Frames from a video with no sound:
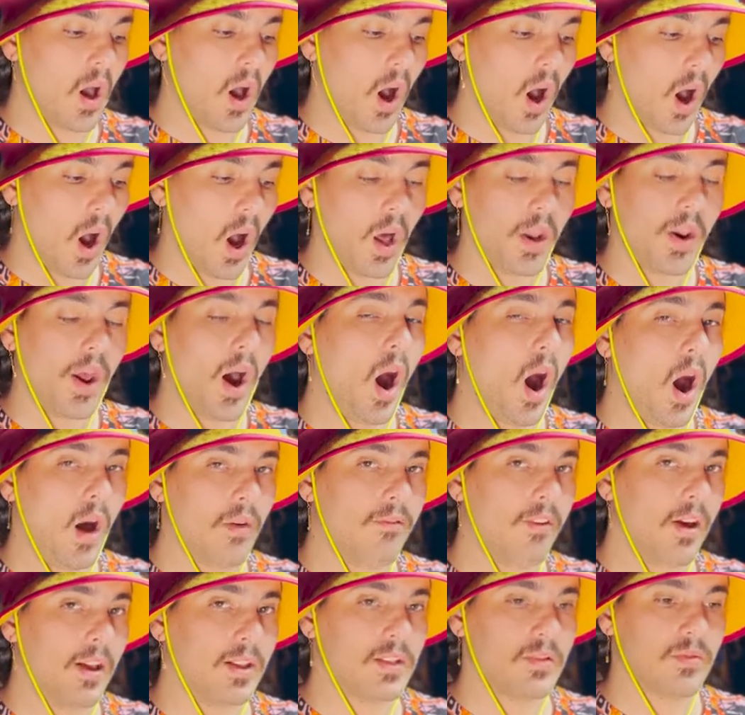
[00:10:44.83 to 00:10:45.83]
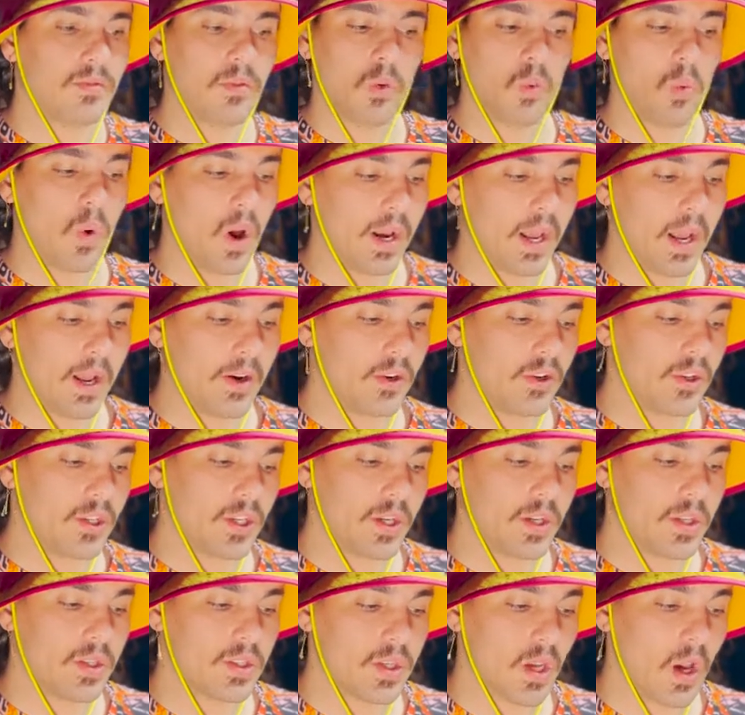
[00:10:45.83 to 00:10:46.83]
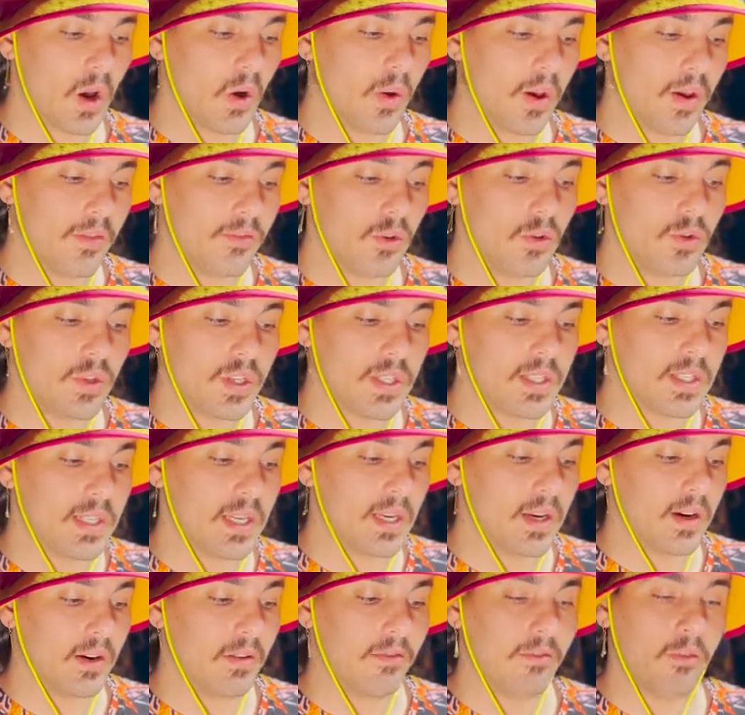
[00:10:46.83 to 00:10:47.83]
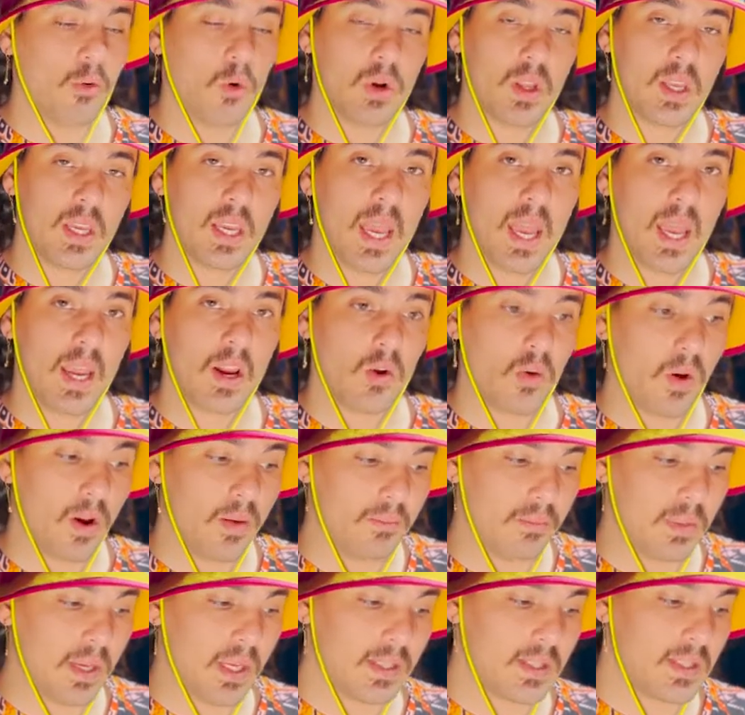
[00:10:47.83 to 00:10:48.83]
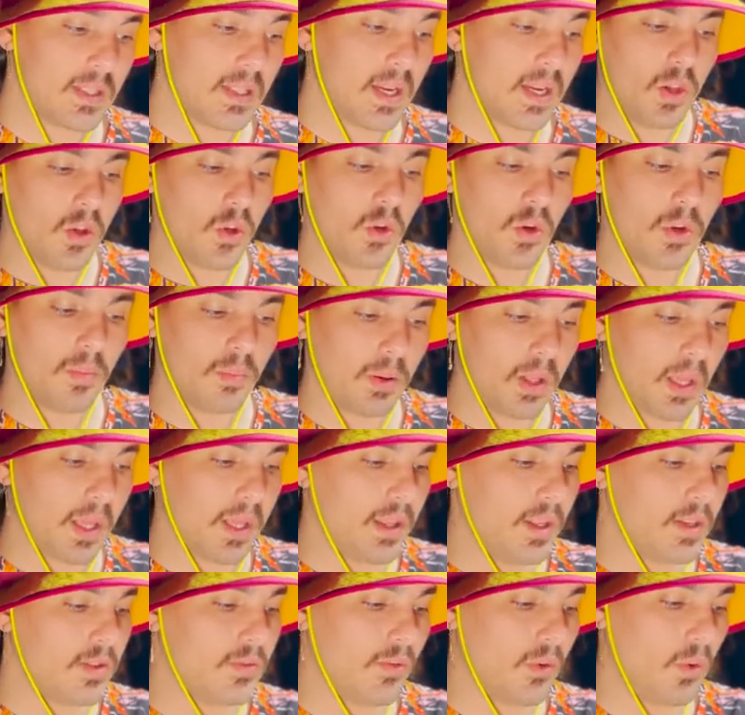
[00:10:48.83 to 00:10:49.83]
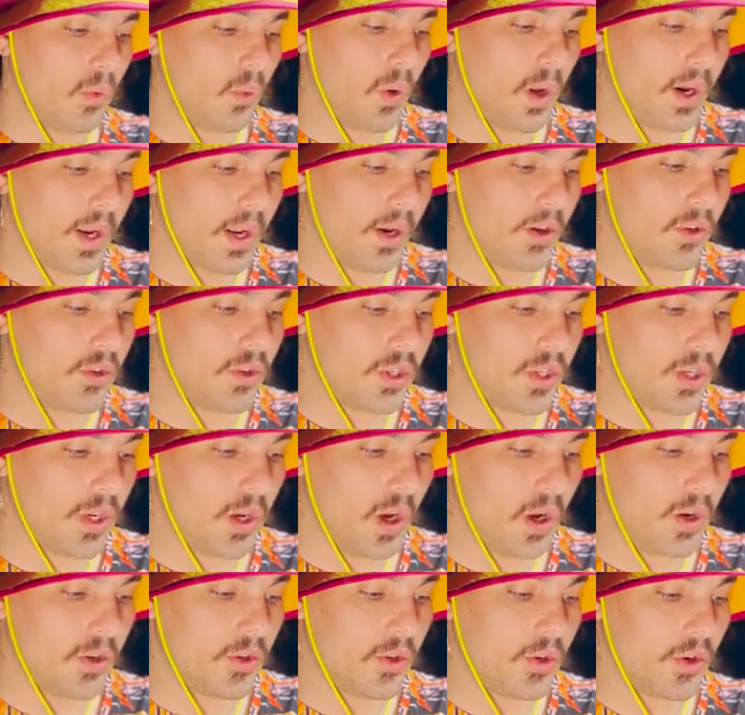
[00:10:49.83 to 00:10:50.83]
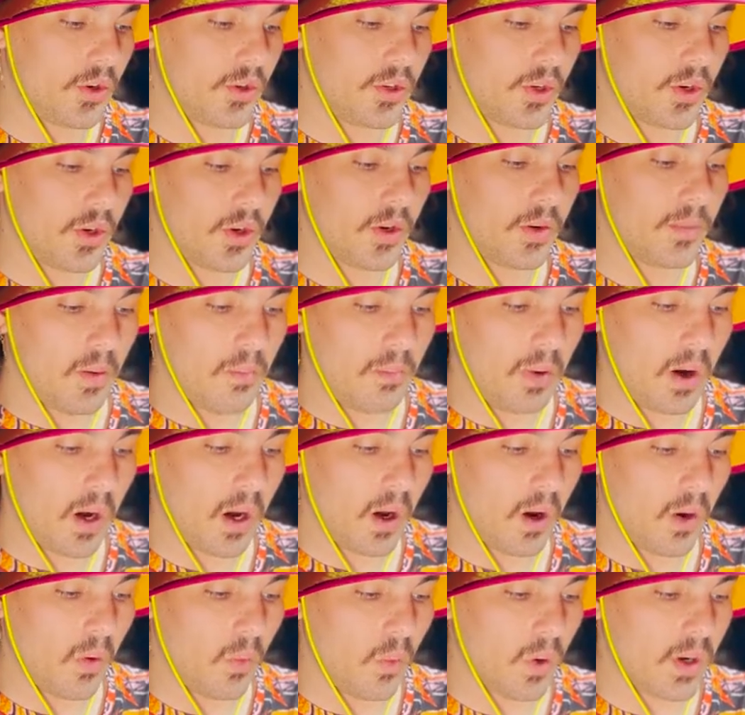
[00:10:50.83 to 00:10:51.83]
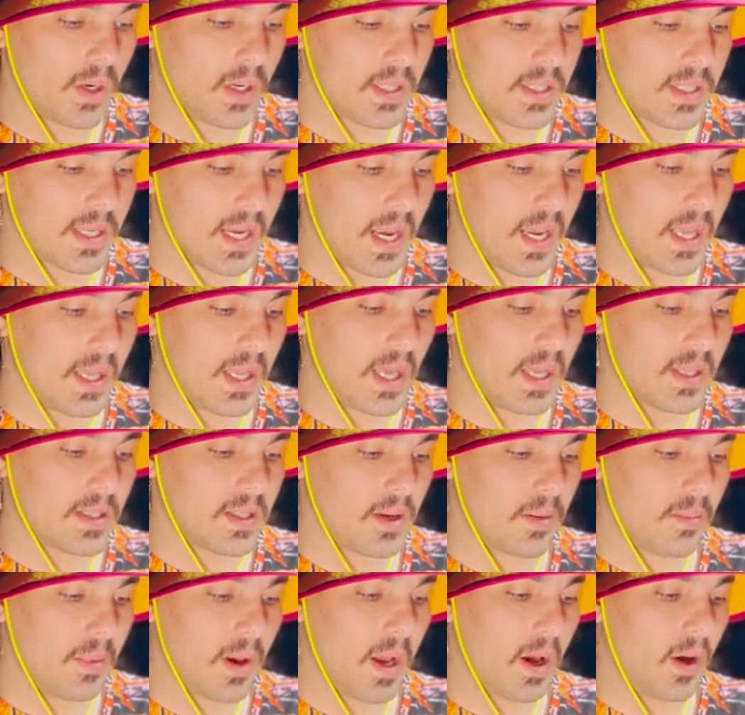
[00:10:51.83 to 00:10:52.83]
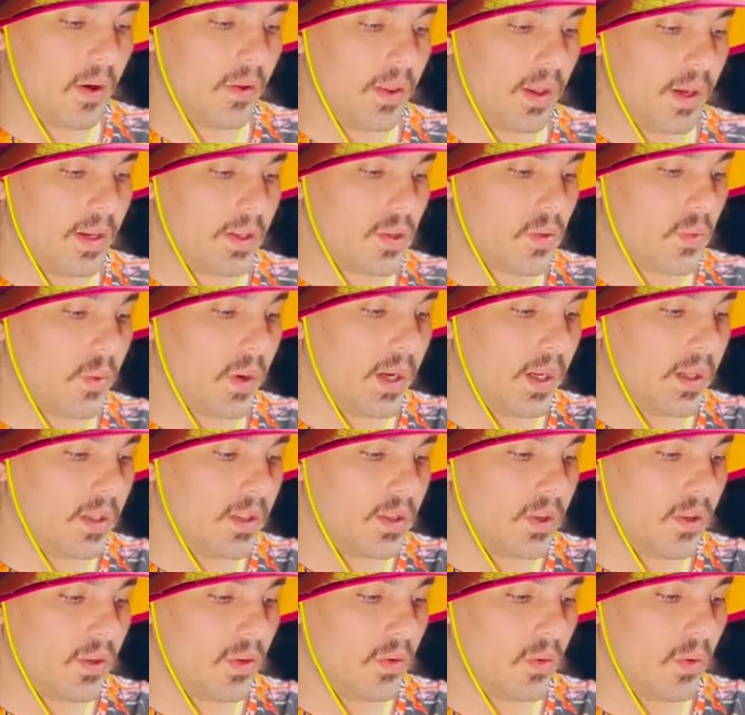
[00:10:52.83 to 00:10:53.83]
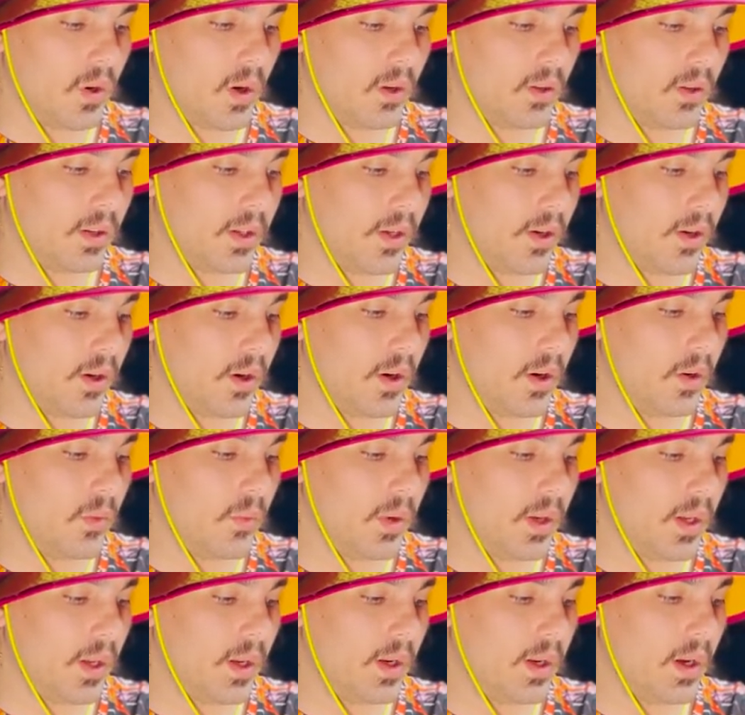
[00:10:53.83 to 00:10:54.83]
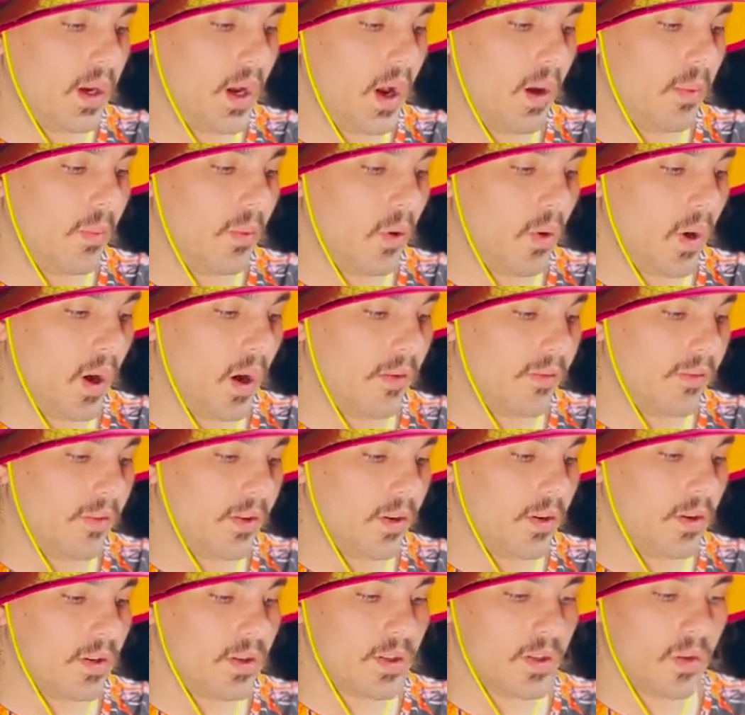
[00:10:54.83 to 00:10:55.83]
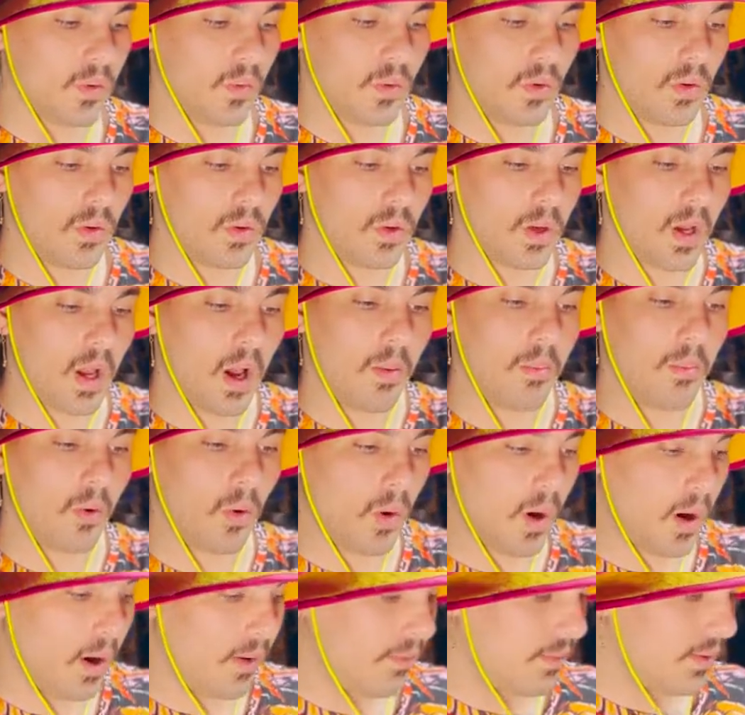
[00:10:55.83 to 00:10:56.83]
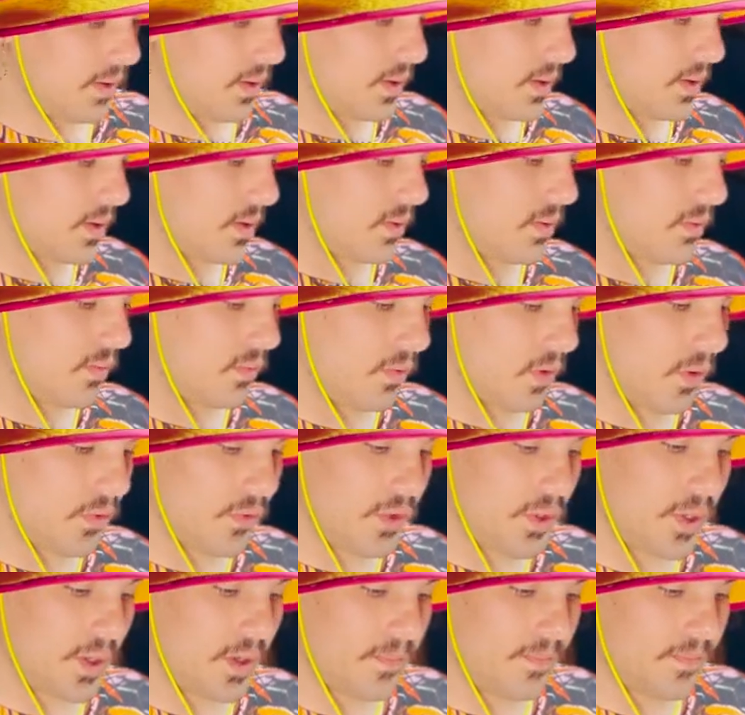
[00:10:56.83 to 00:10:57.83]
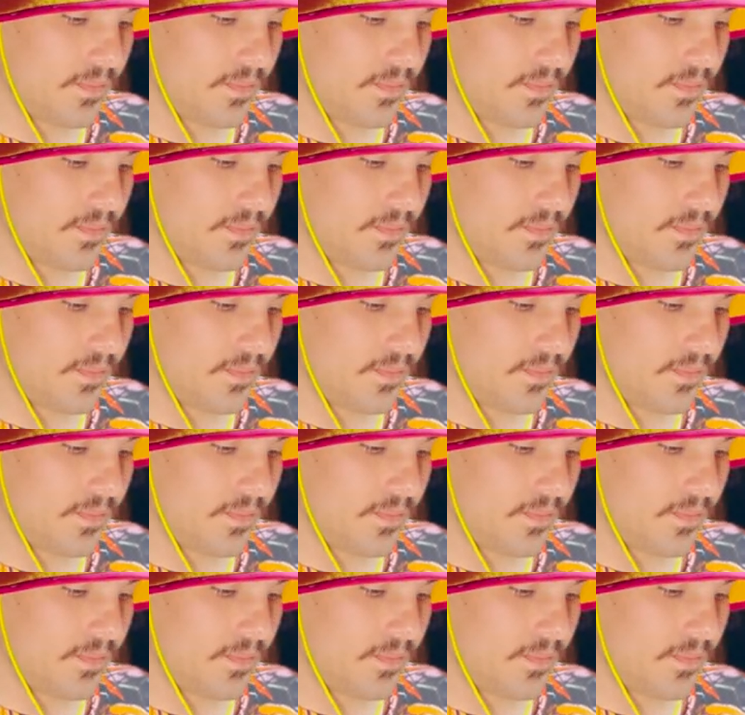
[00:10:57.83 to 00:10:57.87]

on offense for 1 energy. So if you just needed a 40k crit beat stick, you could play this for 1 energy on your turn. But we're gonna say that somehow they swing into our leader and we need to combo off here, so we'll combo off this Roshi